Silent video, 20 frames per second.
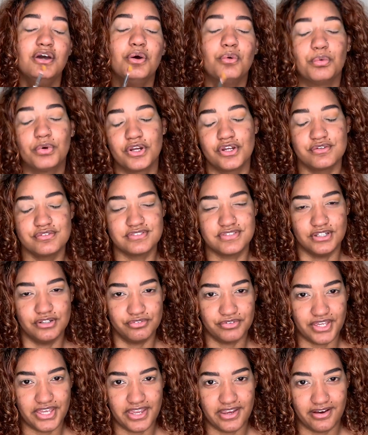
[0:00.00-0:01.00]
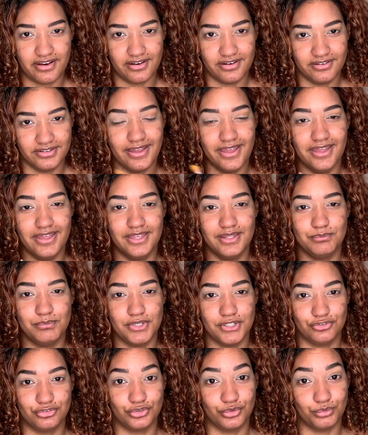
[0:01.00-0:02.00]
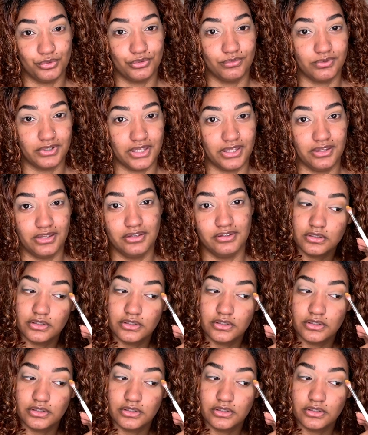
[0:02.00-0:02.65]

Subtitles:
work on self-care and make sure we're okay.